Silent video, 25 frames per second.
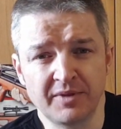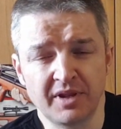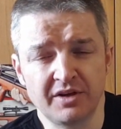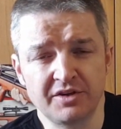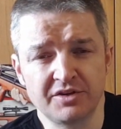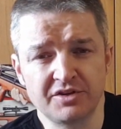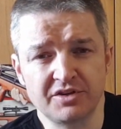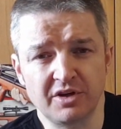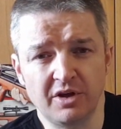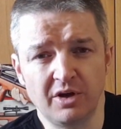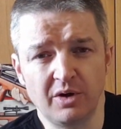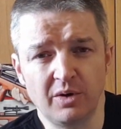
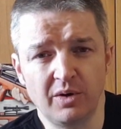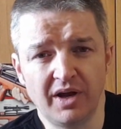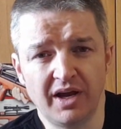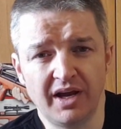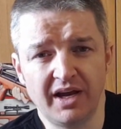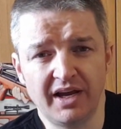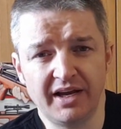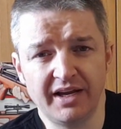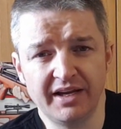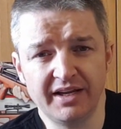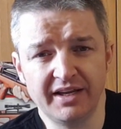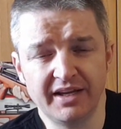So
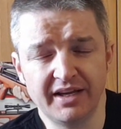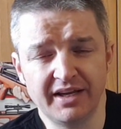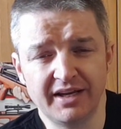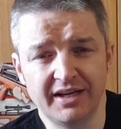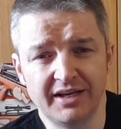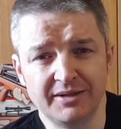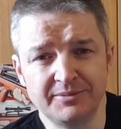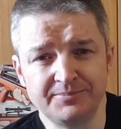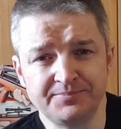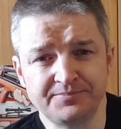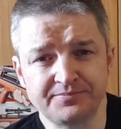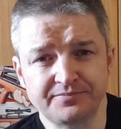
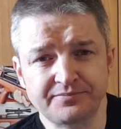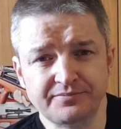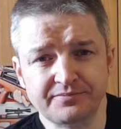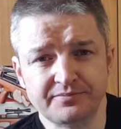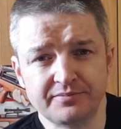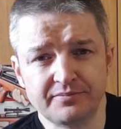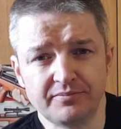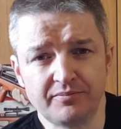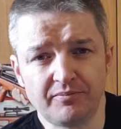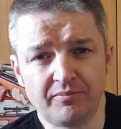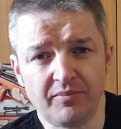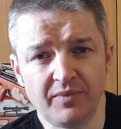I
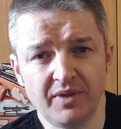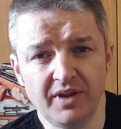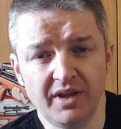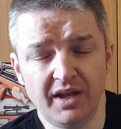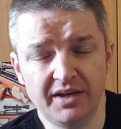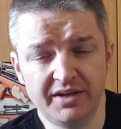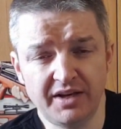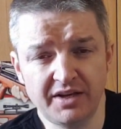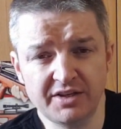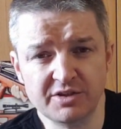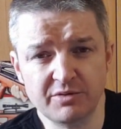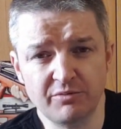
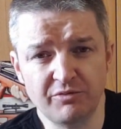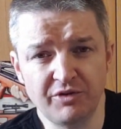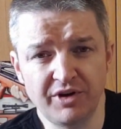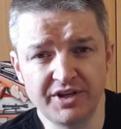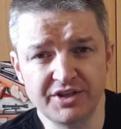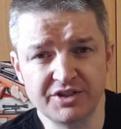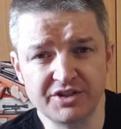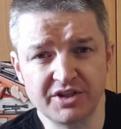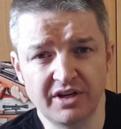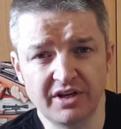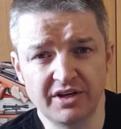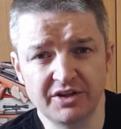did some
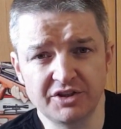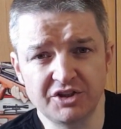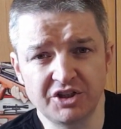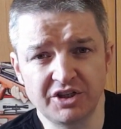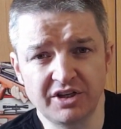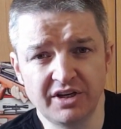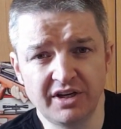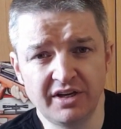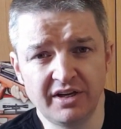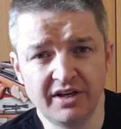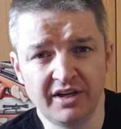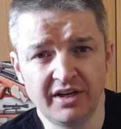research
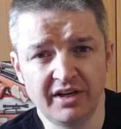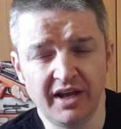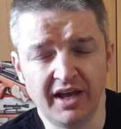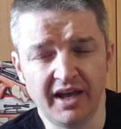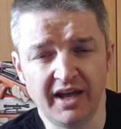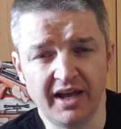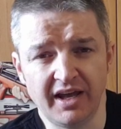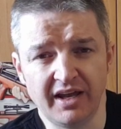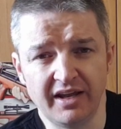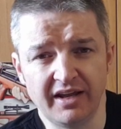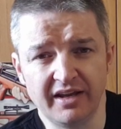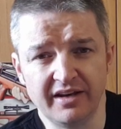
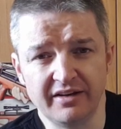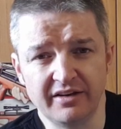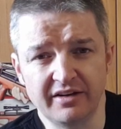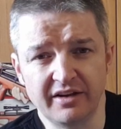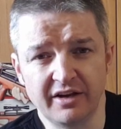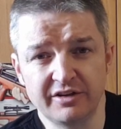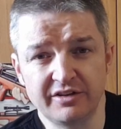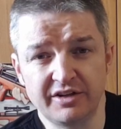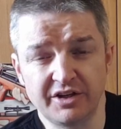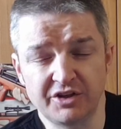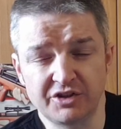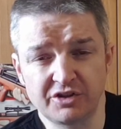and
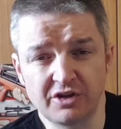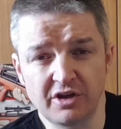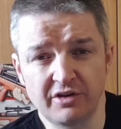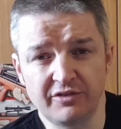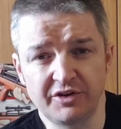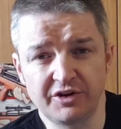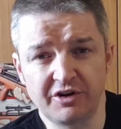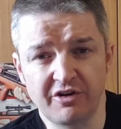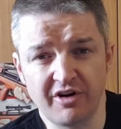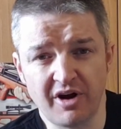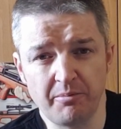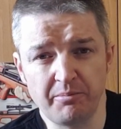had
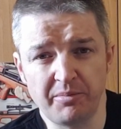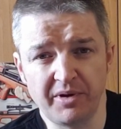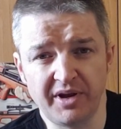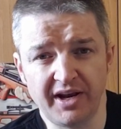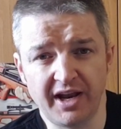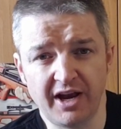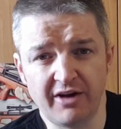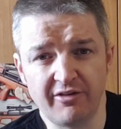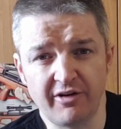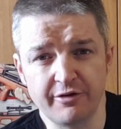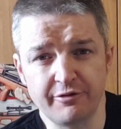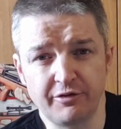discovered Grampian
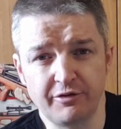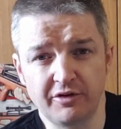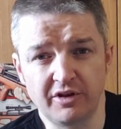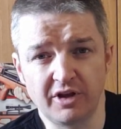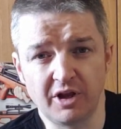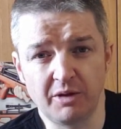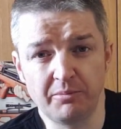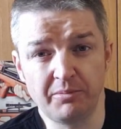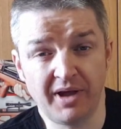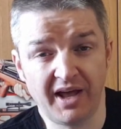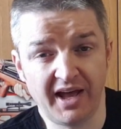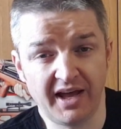Air Rifle
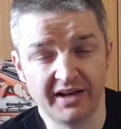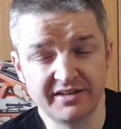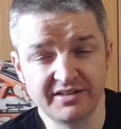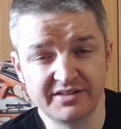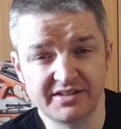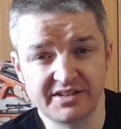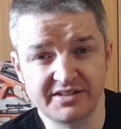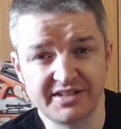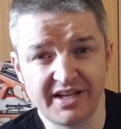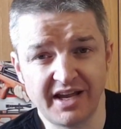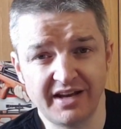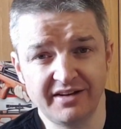Club but
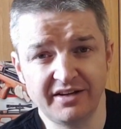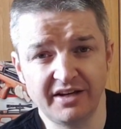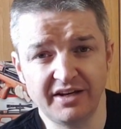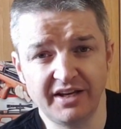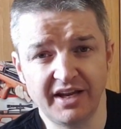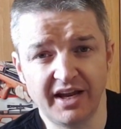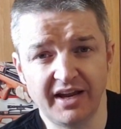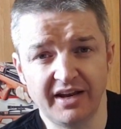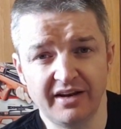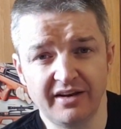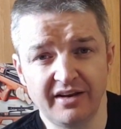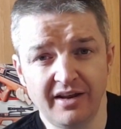hadn't attended
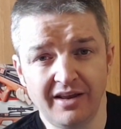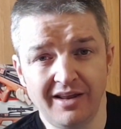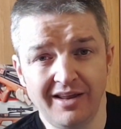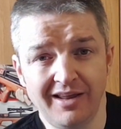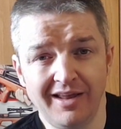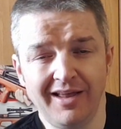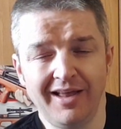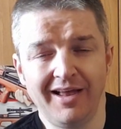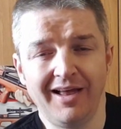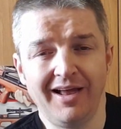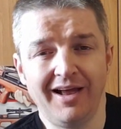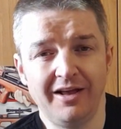yet.
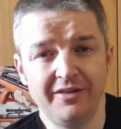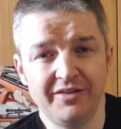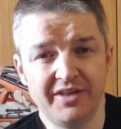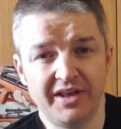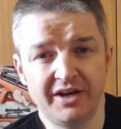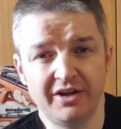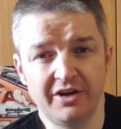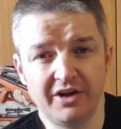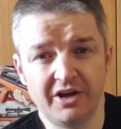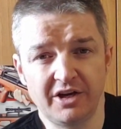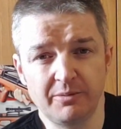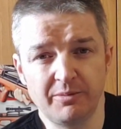And then
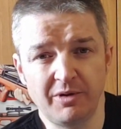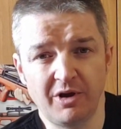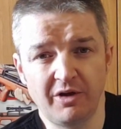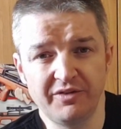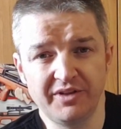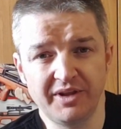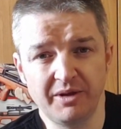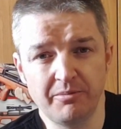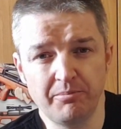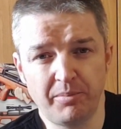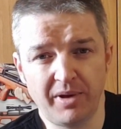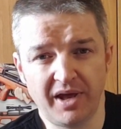I heard about
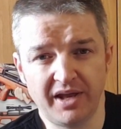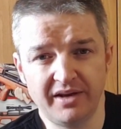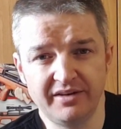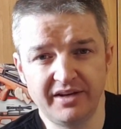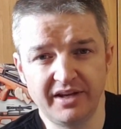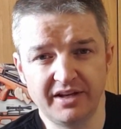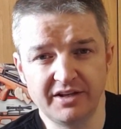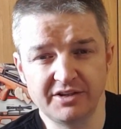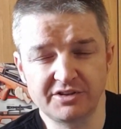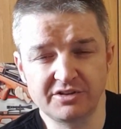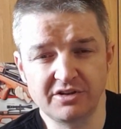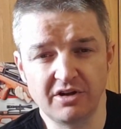the
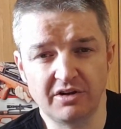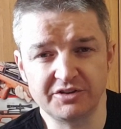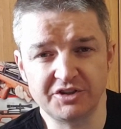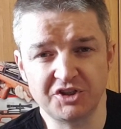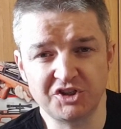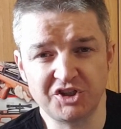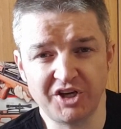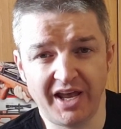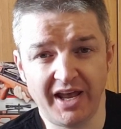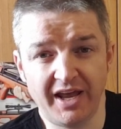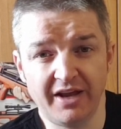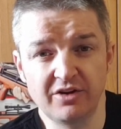impending
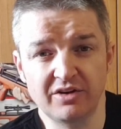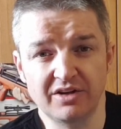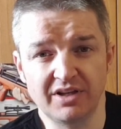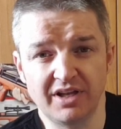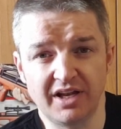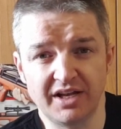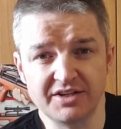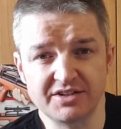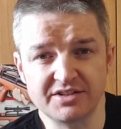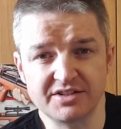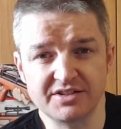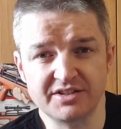Scottish airgun
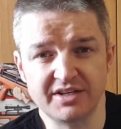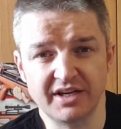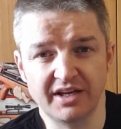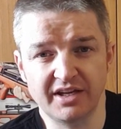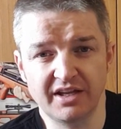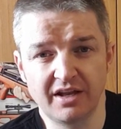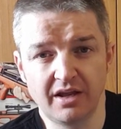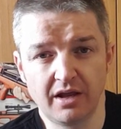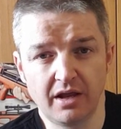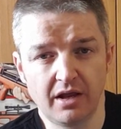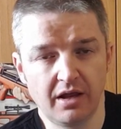licensing.